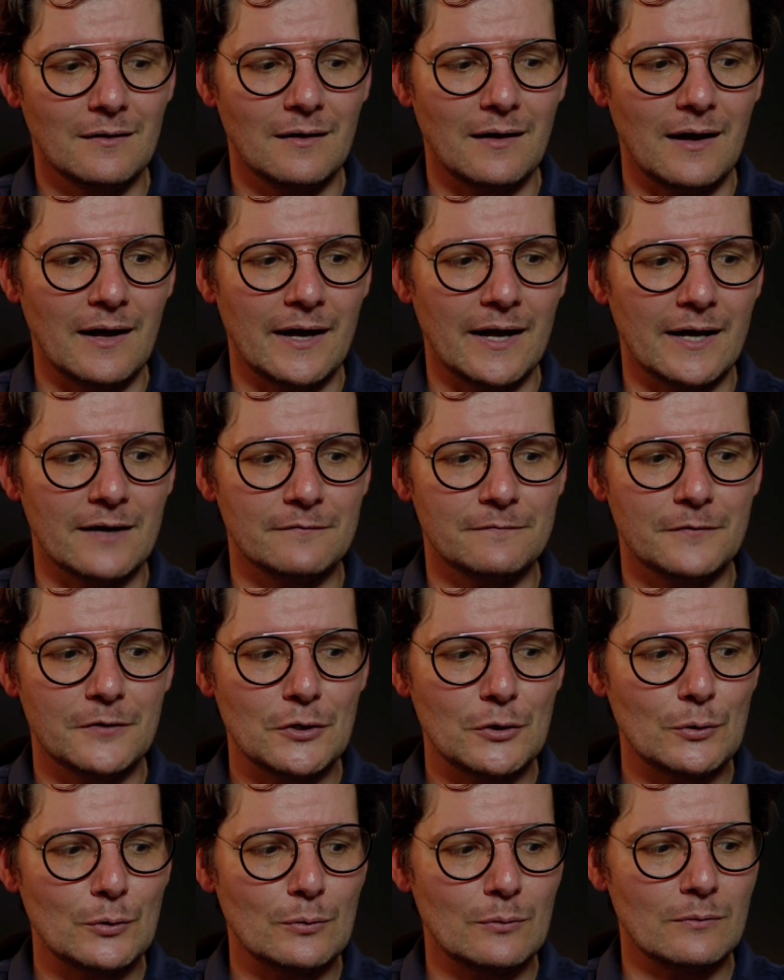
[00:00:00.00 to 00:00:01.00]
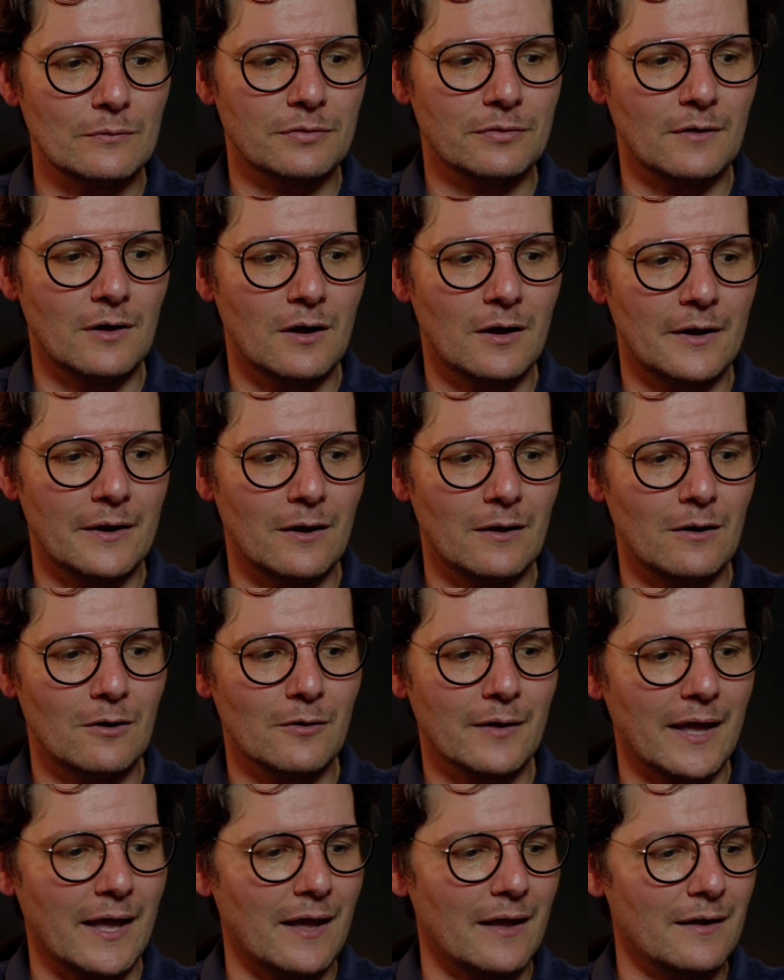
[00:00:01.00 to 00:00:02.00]
Have you thought,
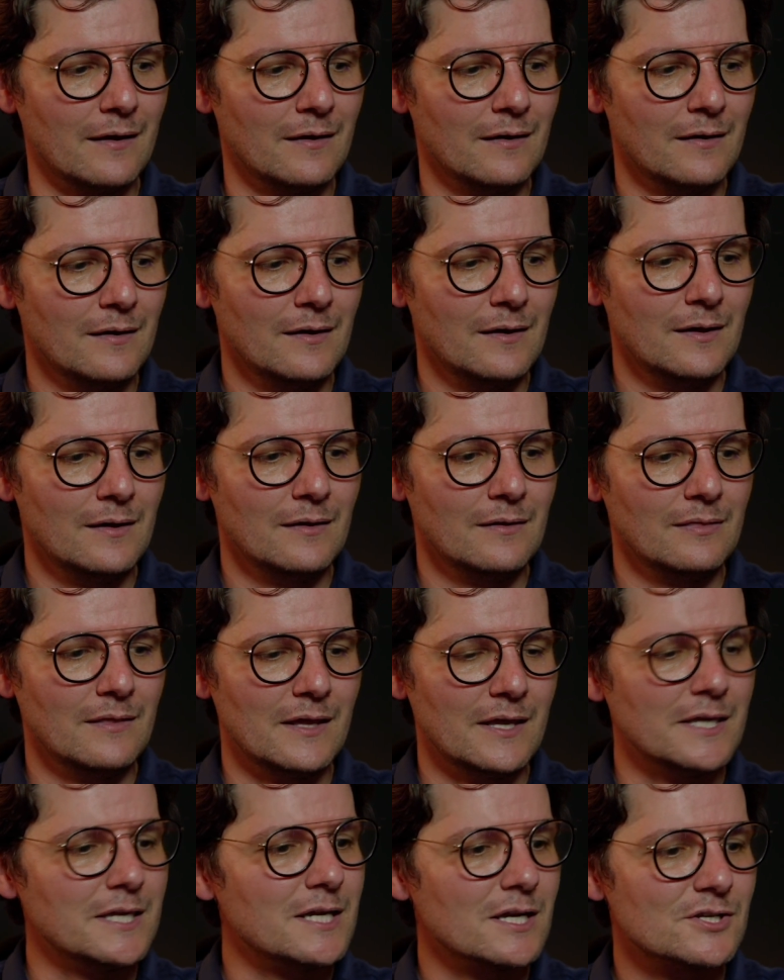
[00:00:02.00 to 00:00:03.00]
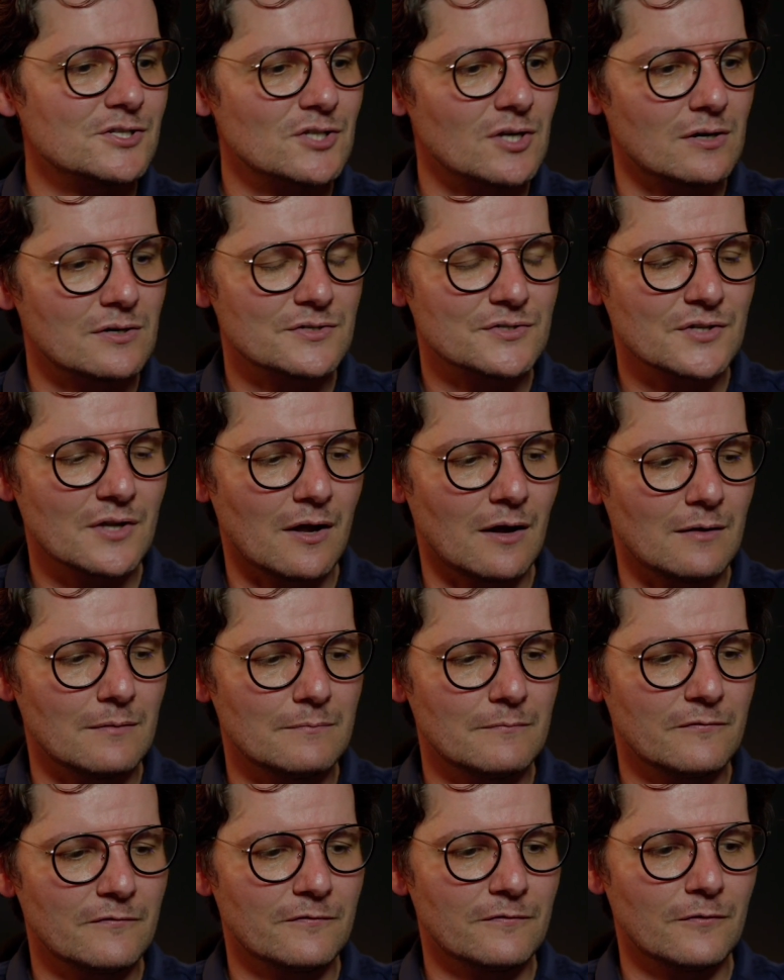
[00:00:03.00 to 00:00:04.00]
okay, the EXRs
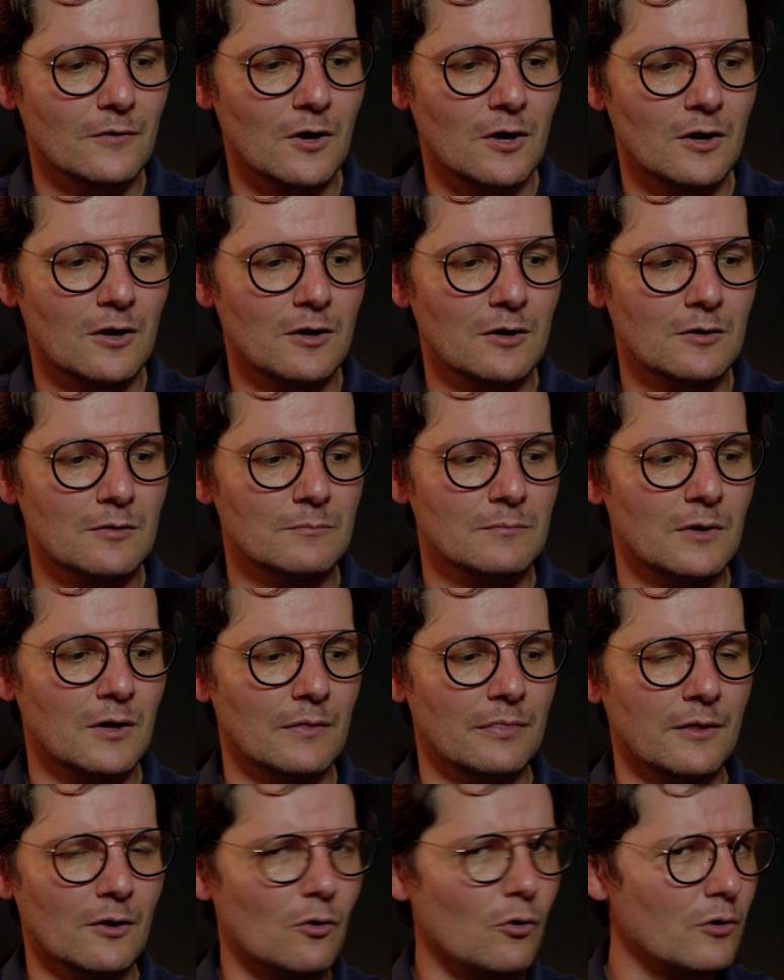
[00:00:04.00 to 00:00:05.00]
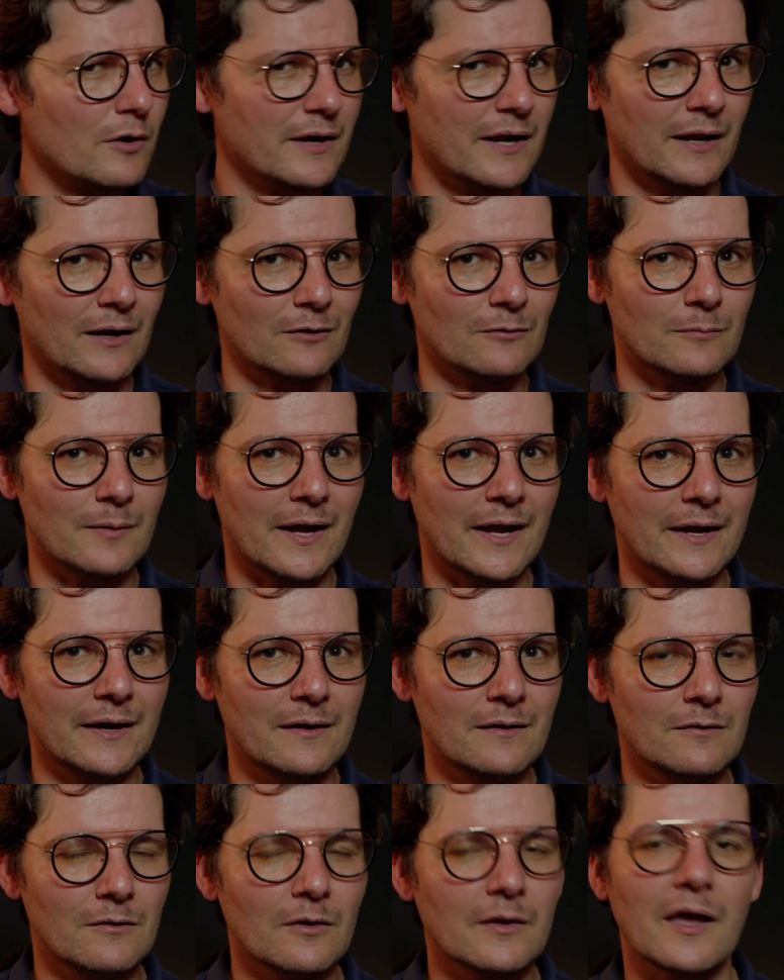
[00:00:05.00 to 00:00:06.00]
come from the coordinator,
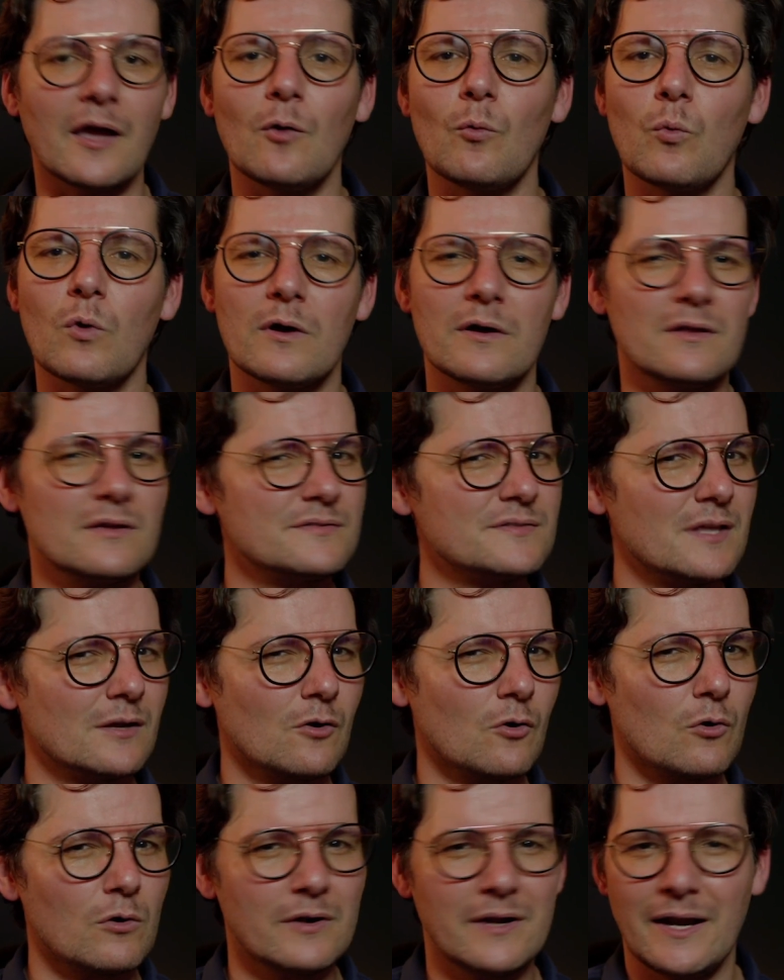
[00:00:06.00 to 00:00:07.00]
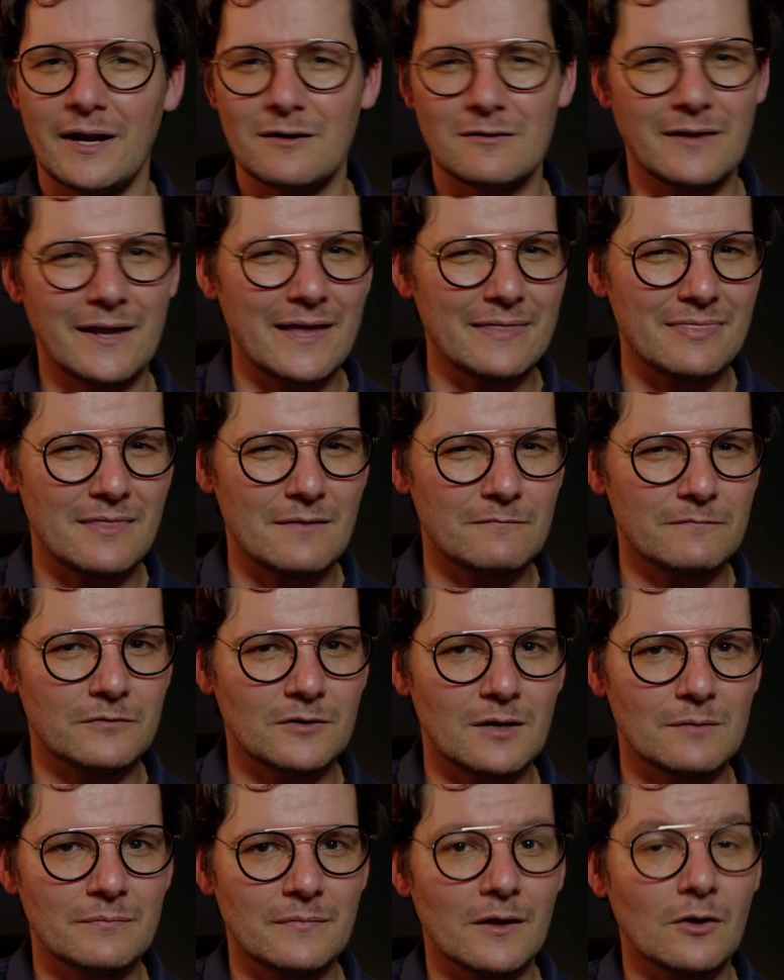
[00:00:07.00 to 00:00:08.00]
right? Okay, where does the coordinator get them
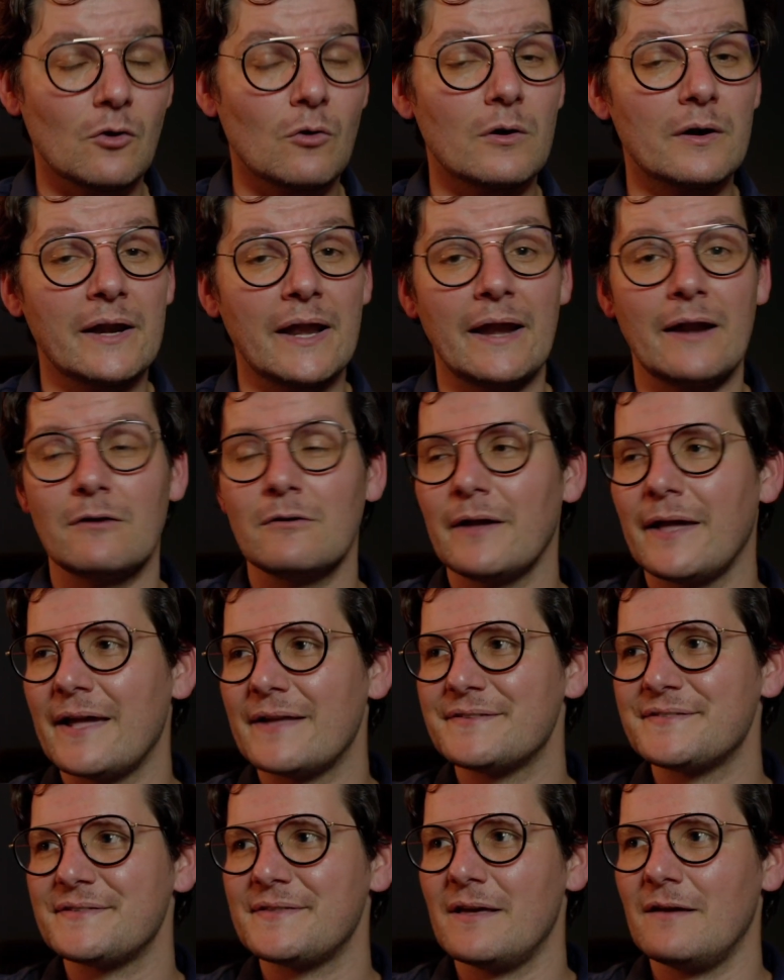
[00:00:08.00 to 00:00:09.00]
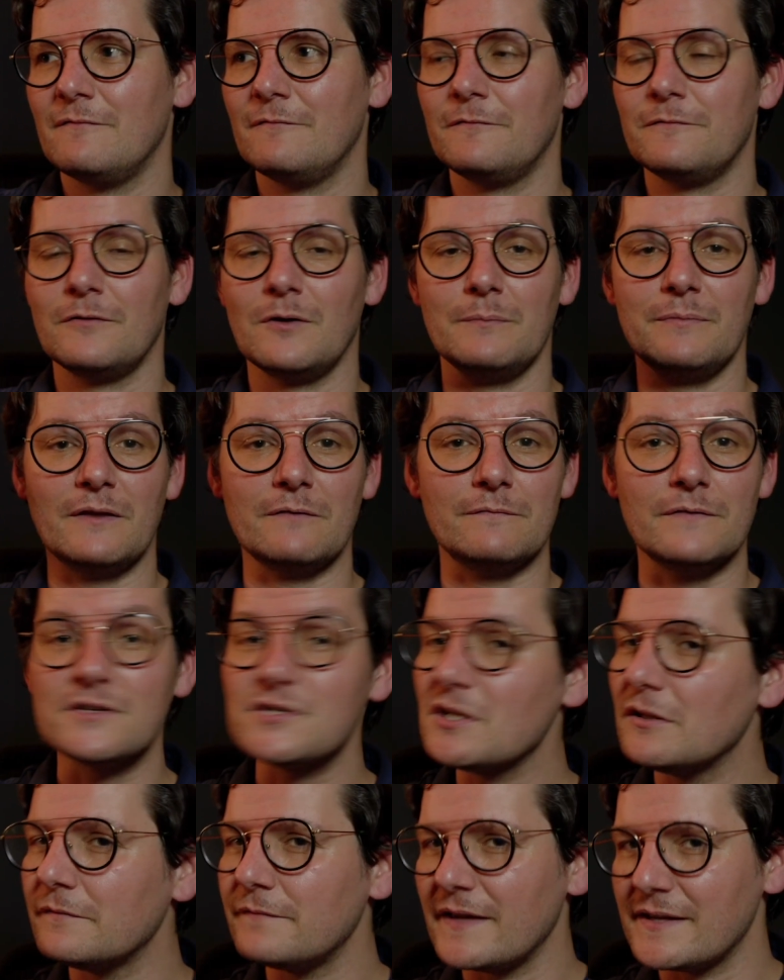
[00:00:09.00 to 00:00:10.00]
from? The coordinator gets them from the
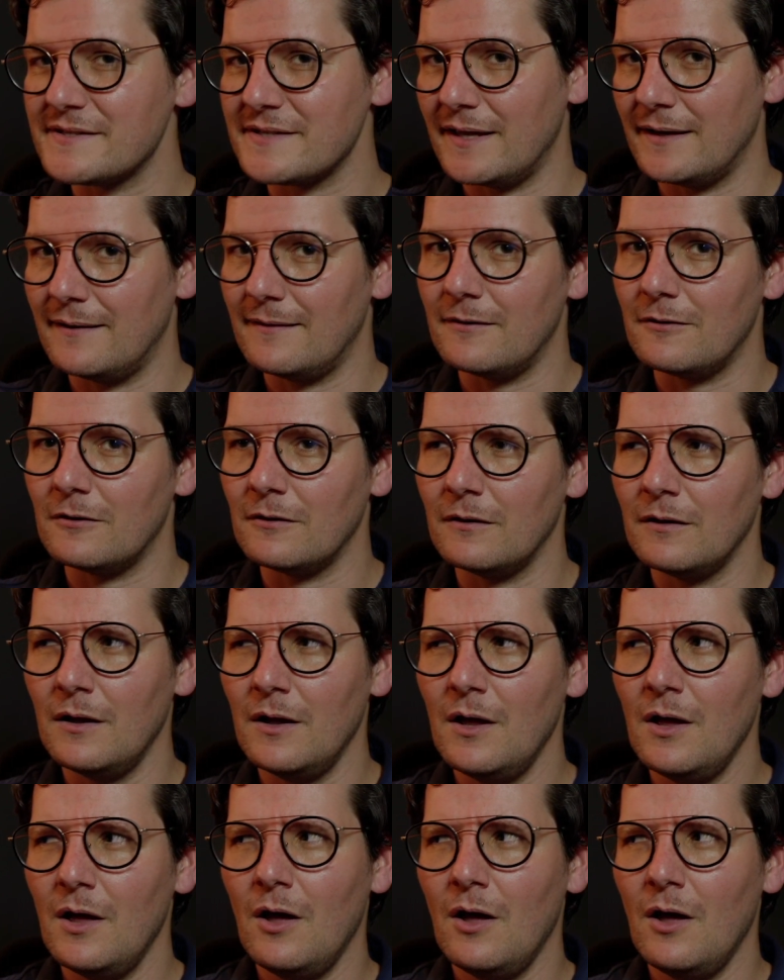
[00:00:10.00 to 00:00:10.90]
visual effects editor.